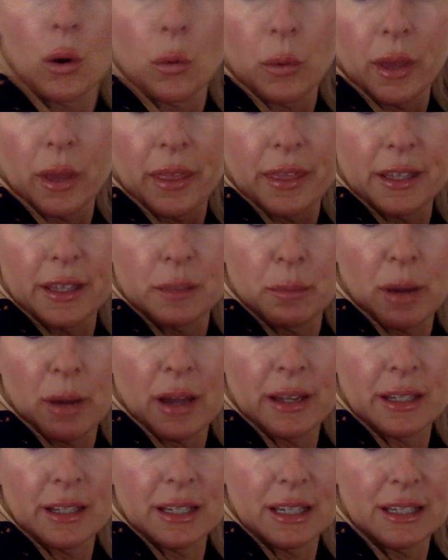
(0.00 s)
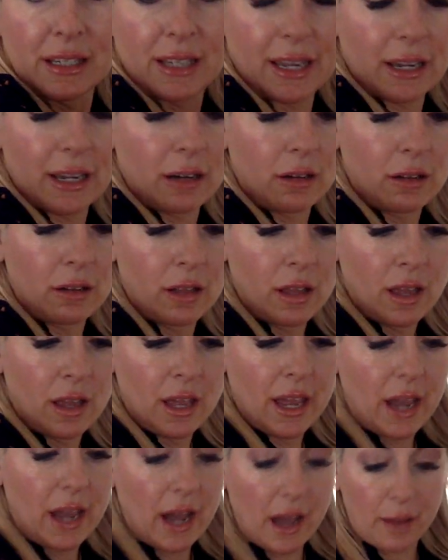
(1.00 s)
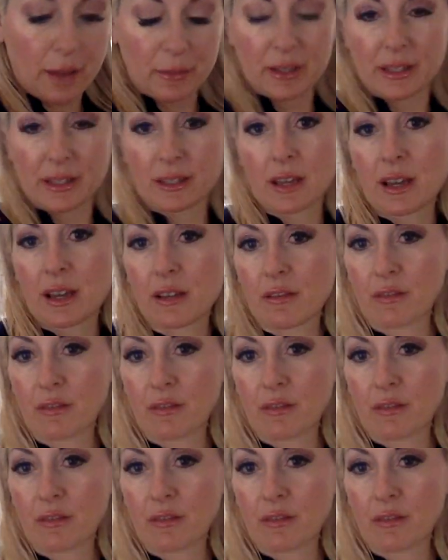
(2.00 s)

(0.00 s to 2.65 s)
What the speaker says: with this button detail. It's